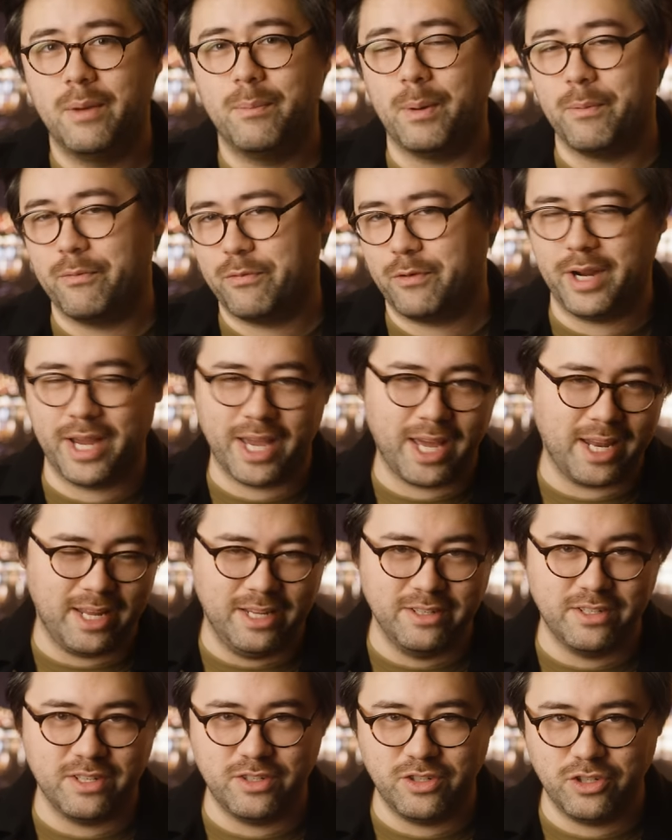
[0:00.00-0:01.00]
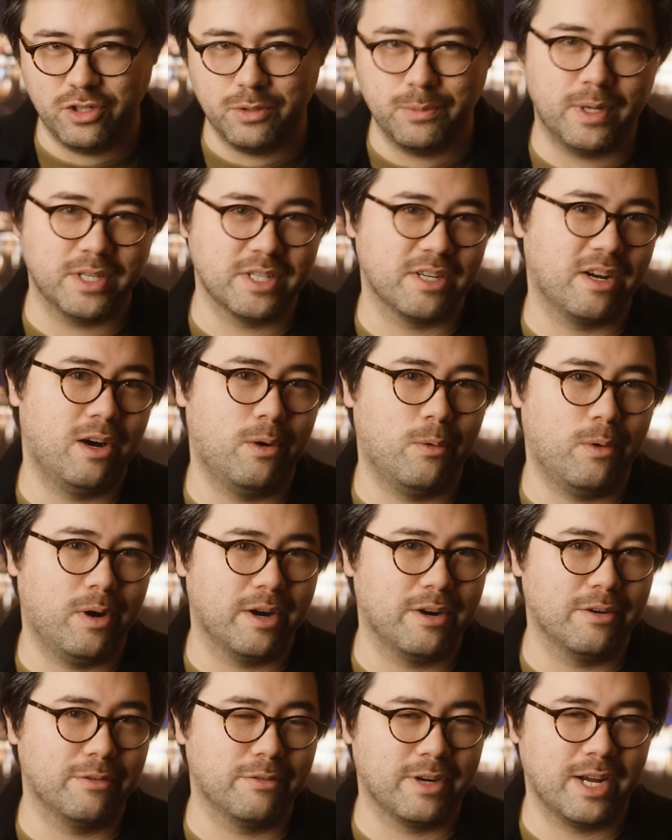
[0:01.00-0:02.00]
But before I get into too much hot
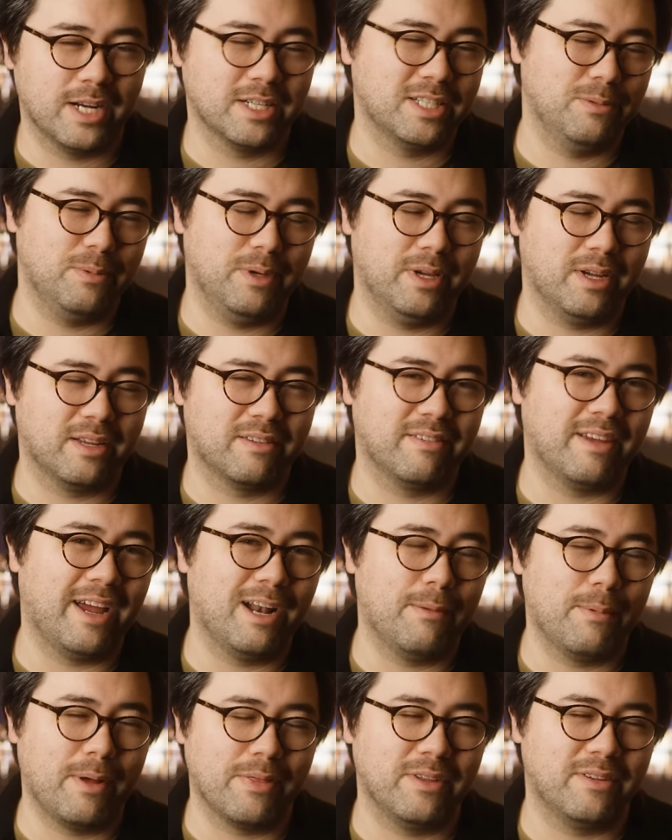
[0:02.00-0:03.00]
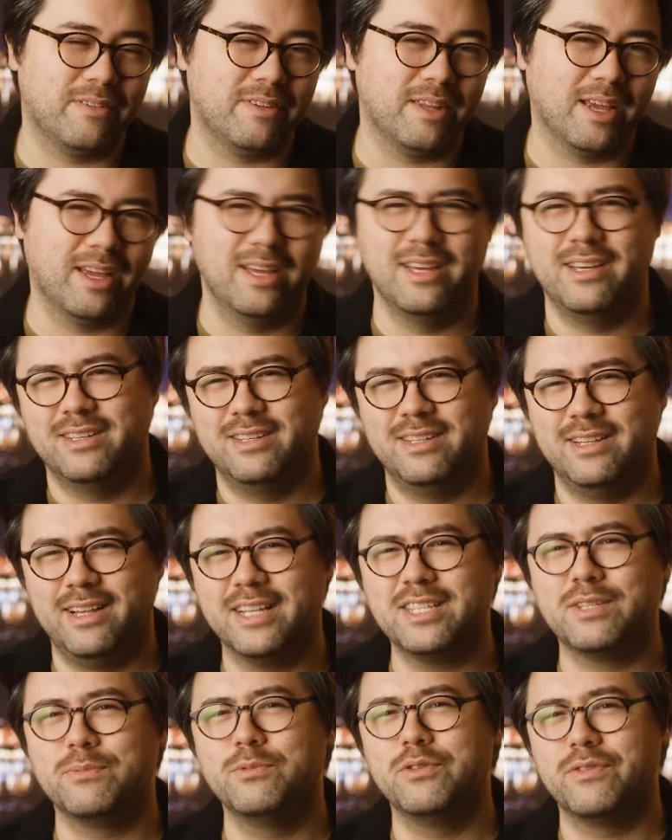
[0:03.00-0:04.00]
water for actually being excited about this thing,
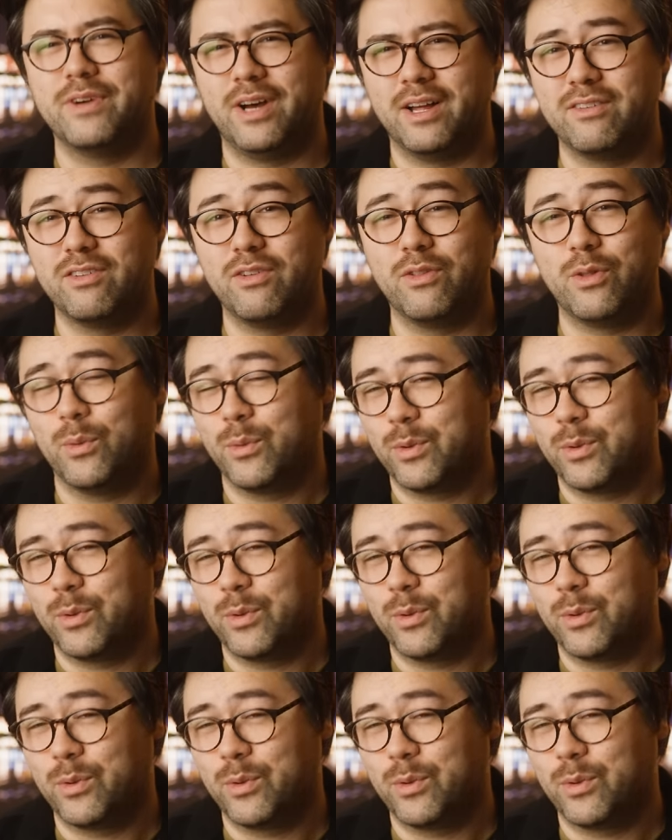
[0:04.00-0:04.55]
let's move on to the